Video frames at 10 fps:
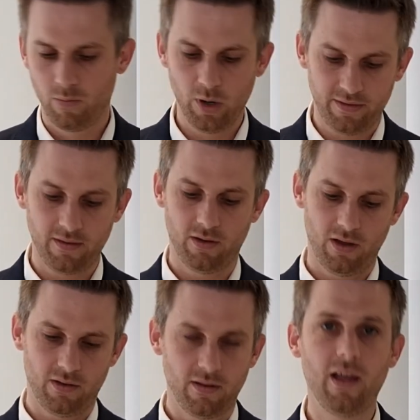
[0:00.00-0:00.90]
But
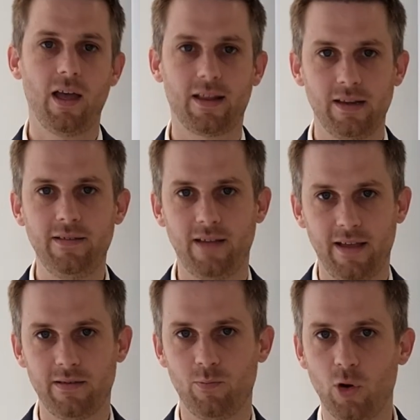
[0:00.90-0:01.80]
at least
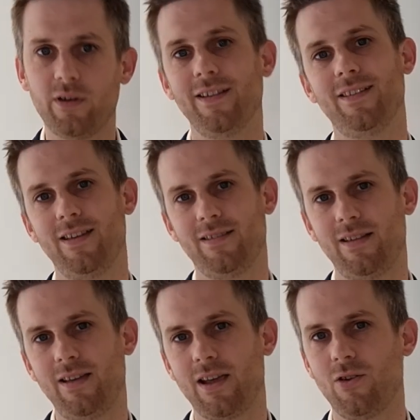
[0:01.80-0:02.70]
as important is
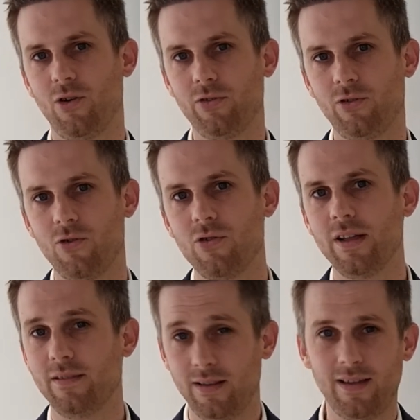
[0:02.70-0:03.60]
that they can
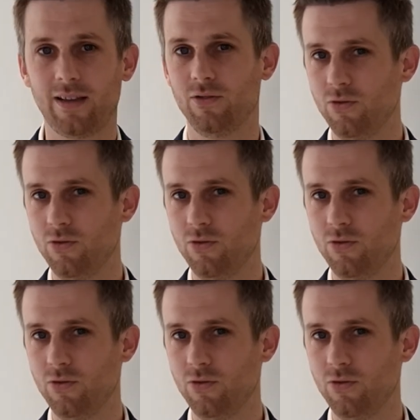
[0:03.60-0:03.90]
also detect